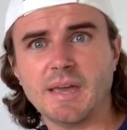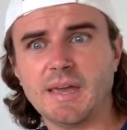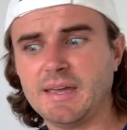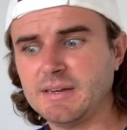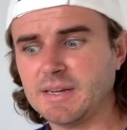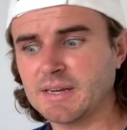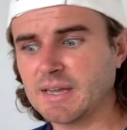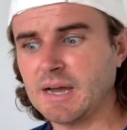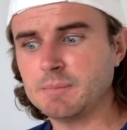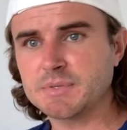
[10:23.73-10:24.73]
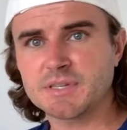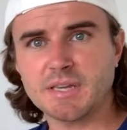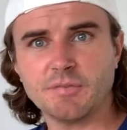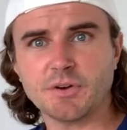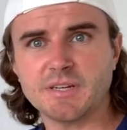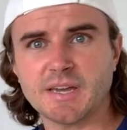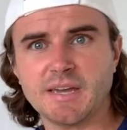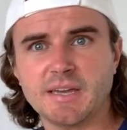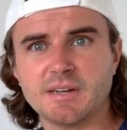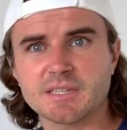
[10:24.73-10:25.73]
and it comes every
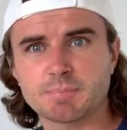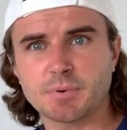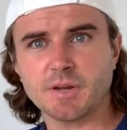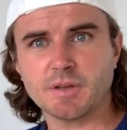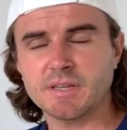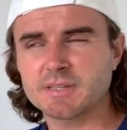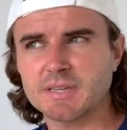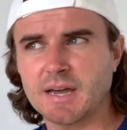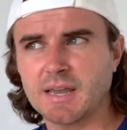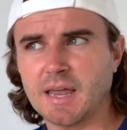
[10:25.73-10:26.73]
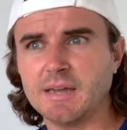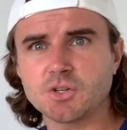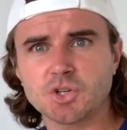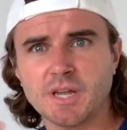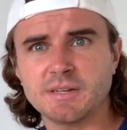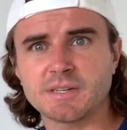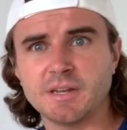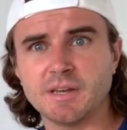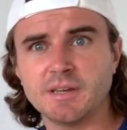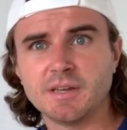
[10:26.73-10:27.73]
day, and it's lunch and
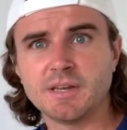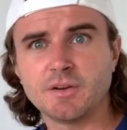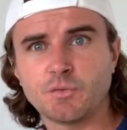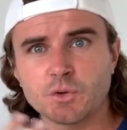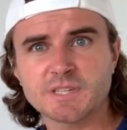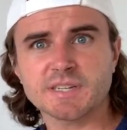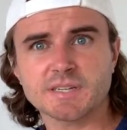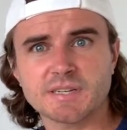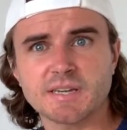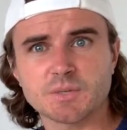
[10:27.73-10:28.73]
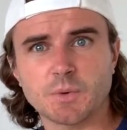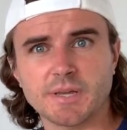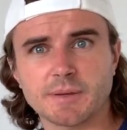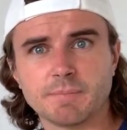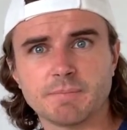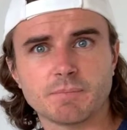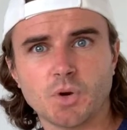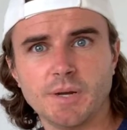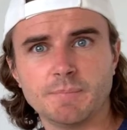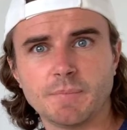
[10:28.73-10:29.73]
dinner for 6 days a week,
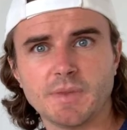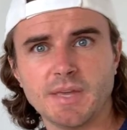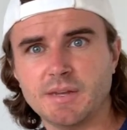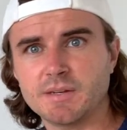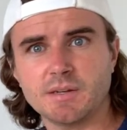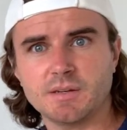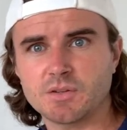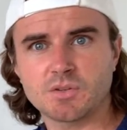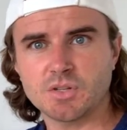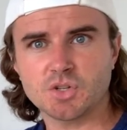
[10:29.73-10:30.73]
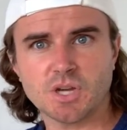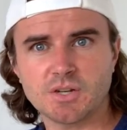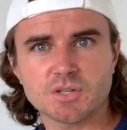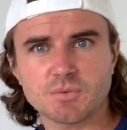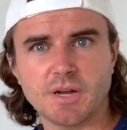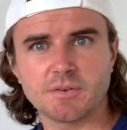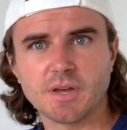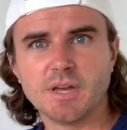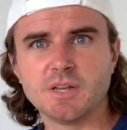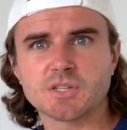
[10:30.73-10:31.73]
right? And it changes around.
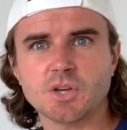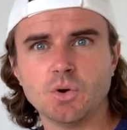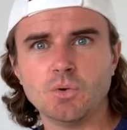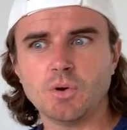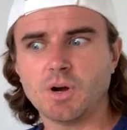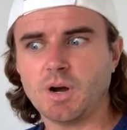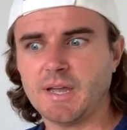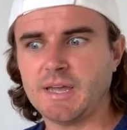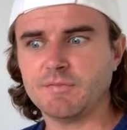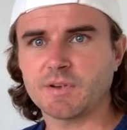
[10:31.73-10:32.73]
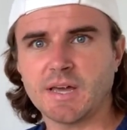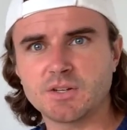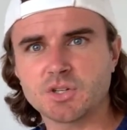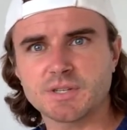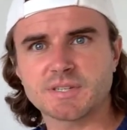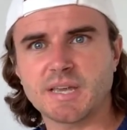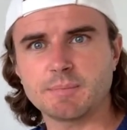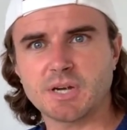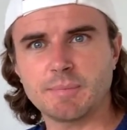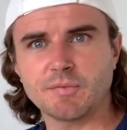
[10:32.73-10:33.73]
So I have lunch at the same
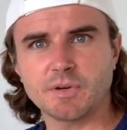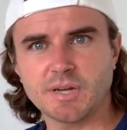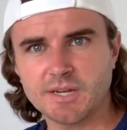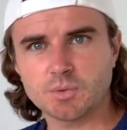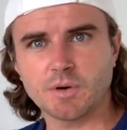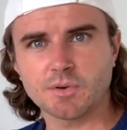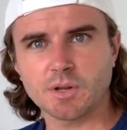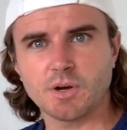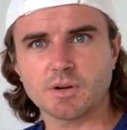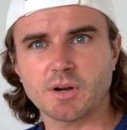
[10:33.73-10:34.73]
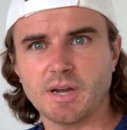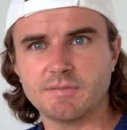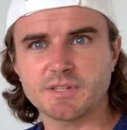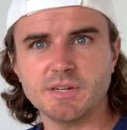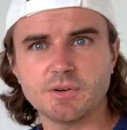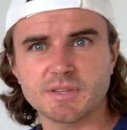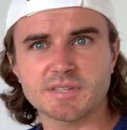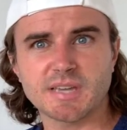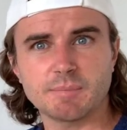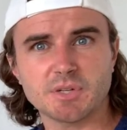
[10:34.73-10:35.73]
time every day, 12 o'clock. I have dinner at the
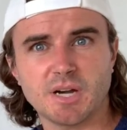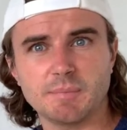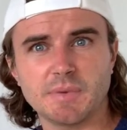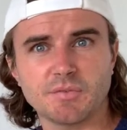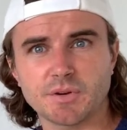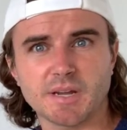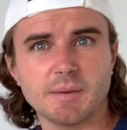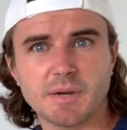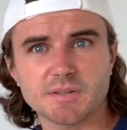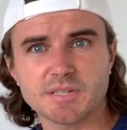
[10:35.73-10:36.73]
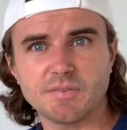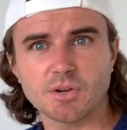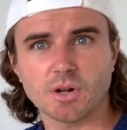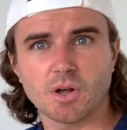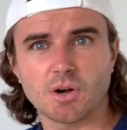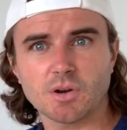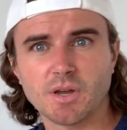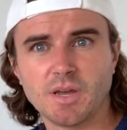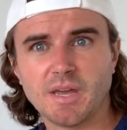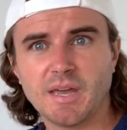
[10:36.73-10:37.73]
same time every day, about 7 o'clock.
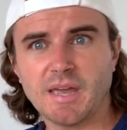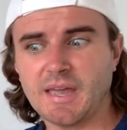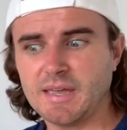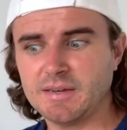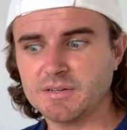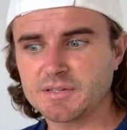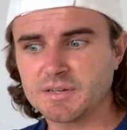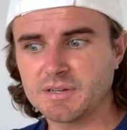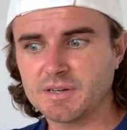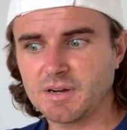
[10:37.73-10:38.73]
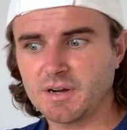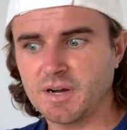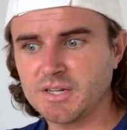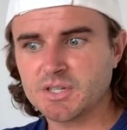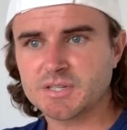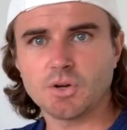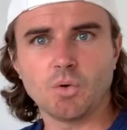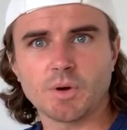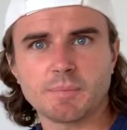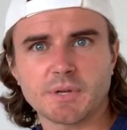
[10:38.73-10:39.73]
And I just know
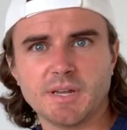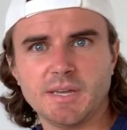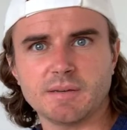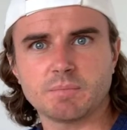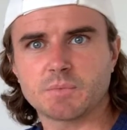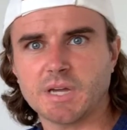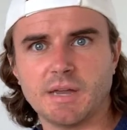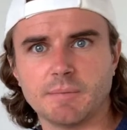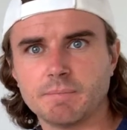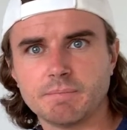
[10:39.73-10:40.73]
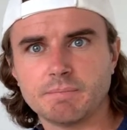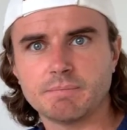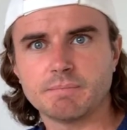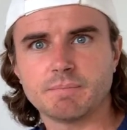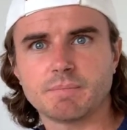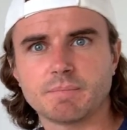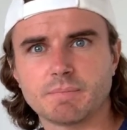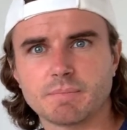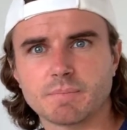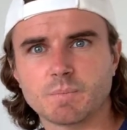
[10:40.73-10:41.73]
what I'm going to eat. Done.
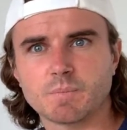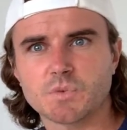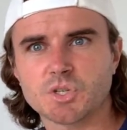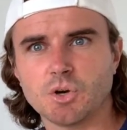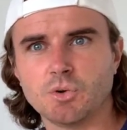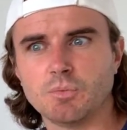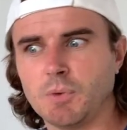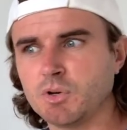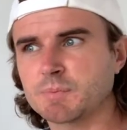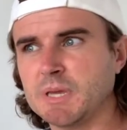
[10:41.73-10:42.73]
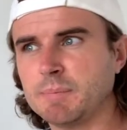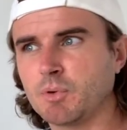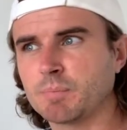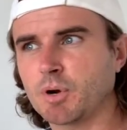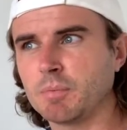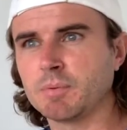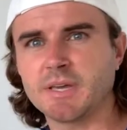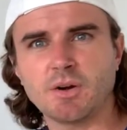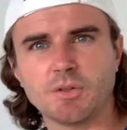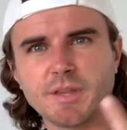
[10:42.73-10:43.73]
So most people would
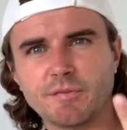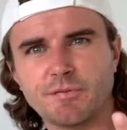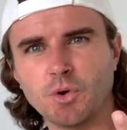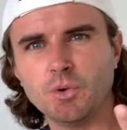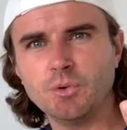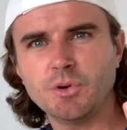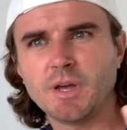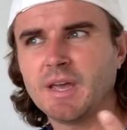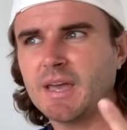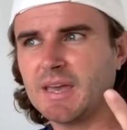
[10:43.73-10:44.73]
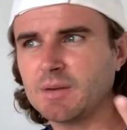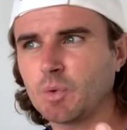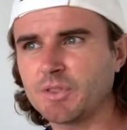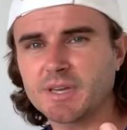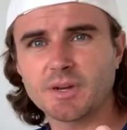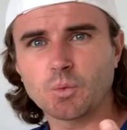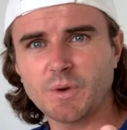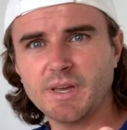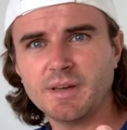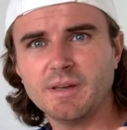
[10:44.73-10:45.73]
probably, on their food and what they're going to
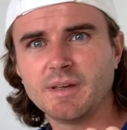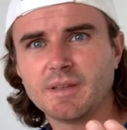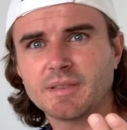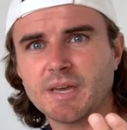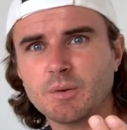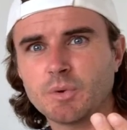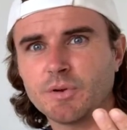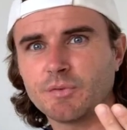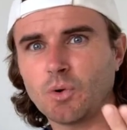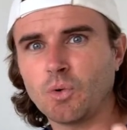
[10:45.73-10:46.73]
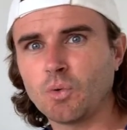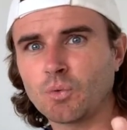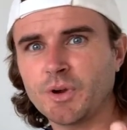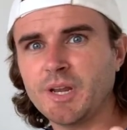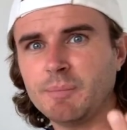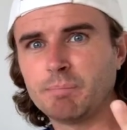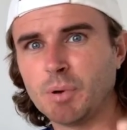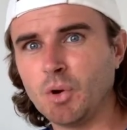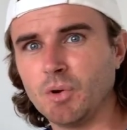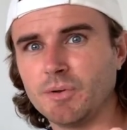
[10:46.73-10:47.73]
wear, they would have already
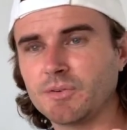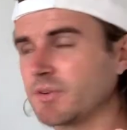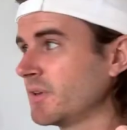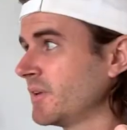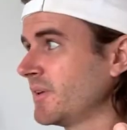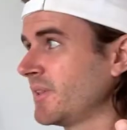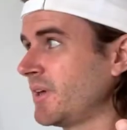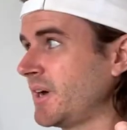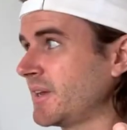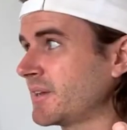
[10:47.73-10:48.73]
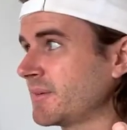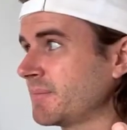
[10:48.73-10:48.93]
burnt probably